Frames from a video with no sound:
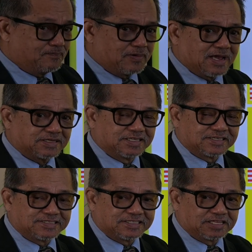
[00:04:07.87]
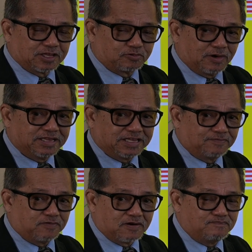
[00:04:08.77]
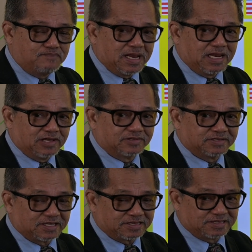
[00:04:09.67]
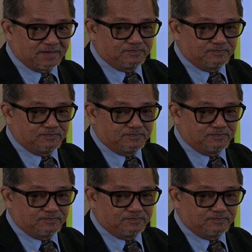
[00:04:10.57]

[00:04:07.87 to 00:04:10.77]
plus the $24 billion that